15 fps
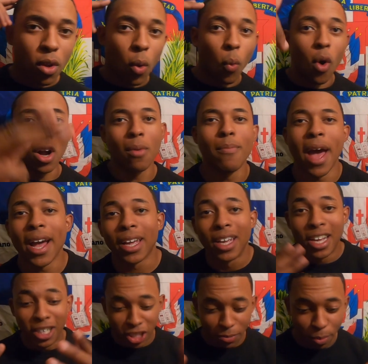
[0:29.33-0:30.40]
Welcome back.
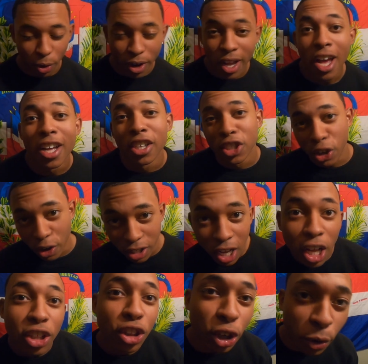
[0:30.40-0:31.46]
It's your boy, Serge
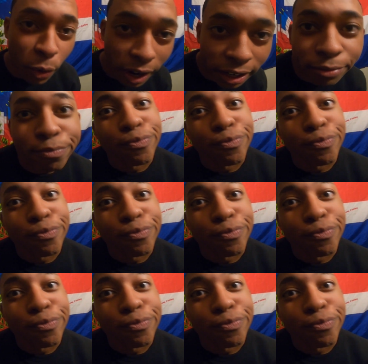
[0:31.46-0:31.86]
the Great.